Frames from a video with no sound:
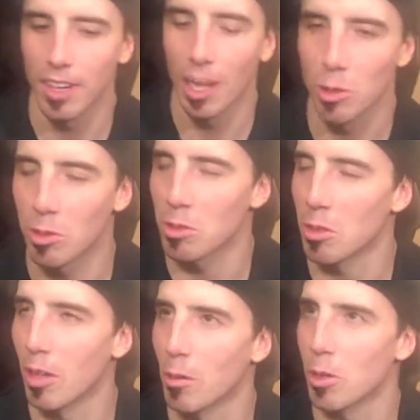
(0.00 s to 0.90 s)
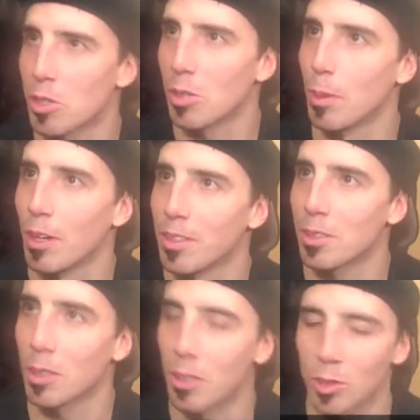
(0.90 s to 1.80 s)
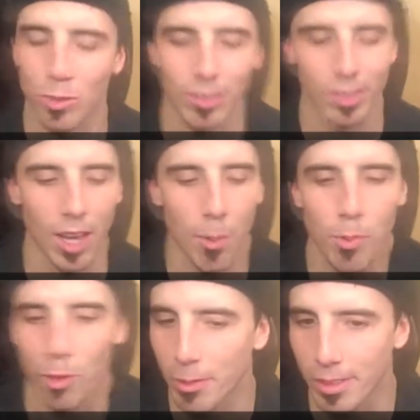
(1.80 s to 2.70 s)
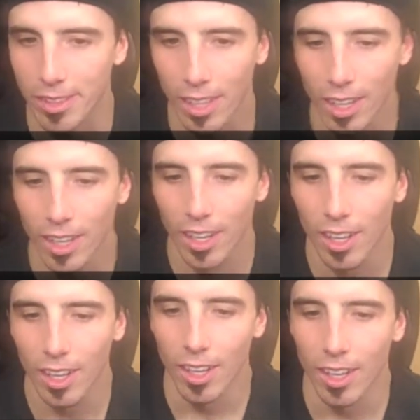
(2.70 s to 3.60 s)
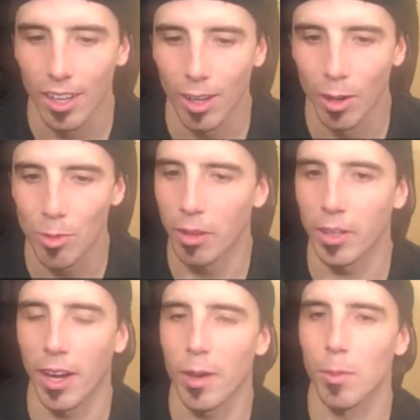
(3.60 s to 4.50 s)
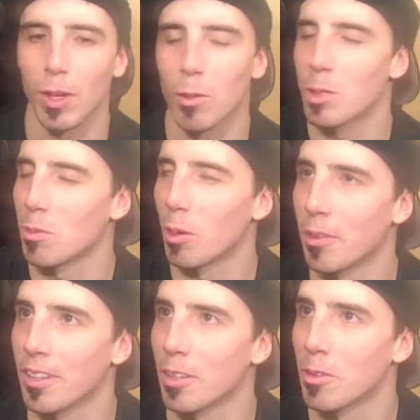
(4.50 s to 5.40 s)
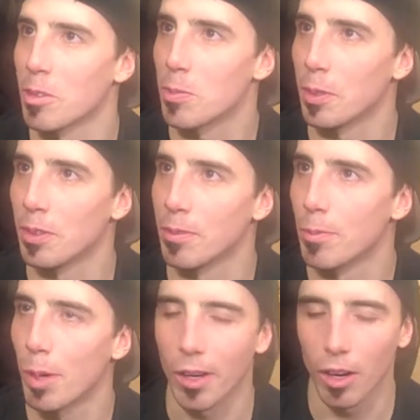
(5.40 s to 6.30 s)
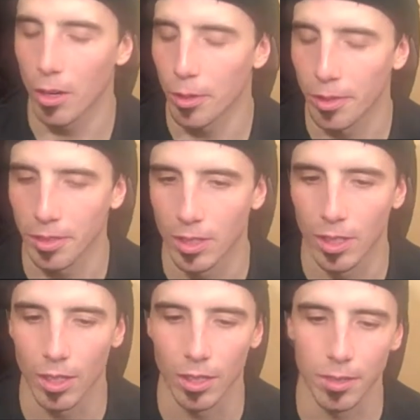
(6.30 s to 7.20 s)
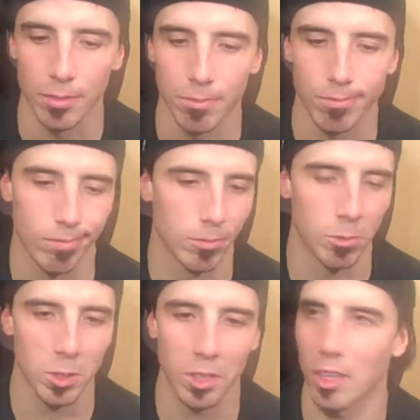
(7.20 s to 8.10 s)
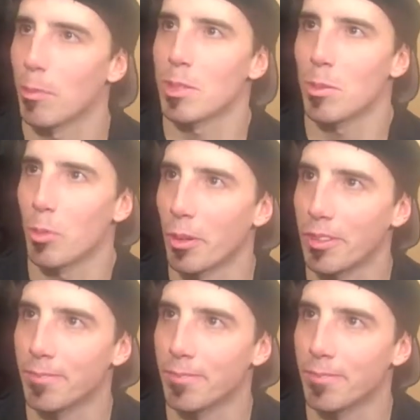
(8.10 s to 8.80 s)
had to answer a lot of questions about it, so I was sad before that. Fleury came, but I wasn't worried. No, he's been playing hard, and it's going to come at some point.